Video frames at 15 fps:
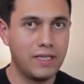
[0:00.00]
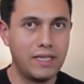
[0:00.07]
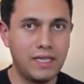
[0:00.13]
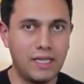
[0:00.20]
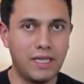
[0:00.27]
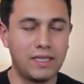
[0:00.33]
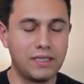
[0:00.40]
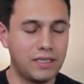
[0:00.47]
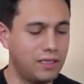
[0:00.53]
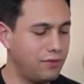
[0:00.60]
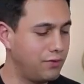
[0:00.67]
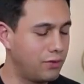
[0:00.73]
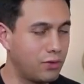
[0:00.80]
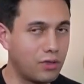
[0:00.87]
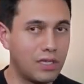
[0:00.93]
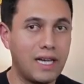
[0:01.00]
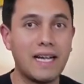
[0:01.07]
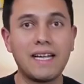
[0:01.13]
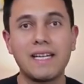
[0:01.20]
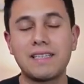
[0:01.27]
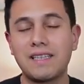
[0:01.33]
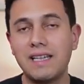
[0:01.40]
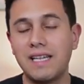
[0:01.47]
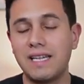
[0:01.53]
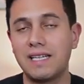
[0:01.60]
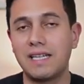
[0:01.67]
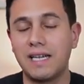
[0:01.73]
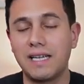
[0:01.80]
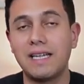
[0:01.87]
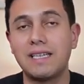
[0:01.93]
and therefore I get
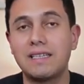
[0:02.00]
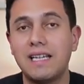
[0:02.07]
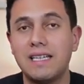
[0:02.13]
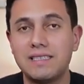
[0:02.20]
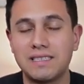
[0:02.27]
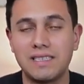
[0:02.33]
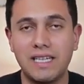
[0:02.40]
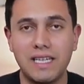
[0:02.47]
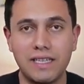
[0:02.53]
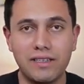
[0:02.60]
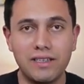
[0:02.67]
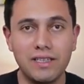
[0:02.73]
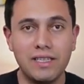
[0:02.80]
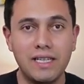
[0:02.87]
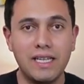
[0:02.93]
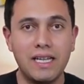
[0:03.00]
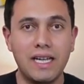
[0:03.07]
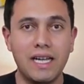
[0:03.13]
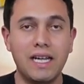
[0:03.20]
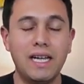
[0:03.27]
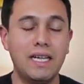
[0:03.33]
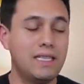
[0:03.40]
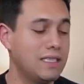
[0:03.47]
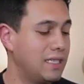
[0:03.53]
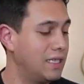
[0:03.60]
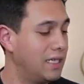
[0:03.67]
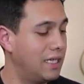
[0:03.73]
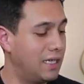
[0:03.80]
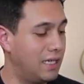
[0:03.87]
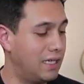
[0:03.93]
less tired, and
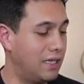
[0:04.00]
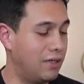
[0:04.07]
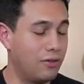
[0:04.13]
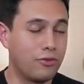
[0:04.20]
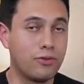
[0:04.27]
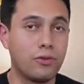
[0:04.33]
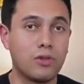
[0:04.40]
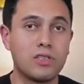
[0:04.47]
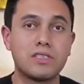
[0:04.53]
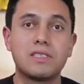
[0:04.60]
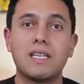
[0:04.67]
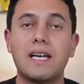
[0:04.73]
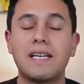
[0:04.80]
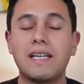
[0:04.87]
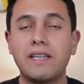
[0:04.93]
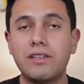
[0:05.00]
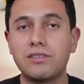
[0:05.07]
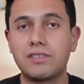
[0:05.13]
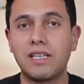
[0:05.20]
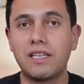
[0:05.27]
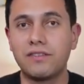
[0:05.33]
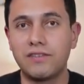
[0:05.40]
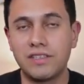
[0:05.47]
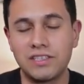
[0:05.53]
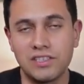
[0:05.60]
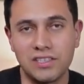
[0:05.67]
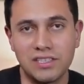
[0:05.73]
of course I can use that efficiency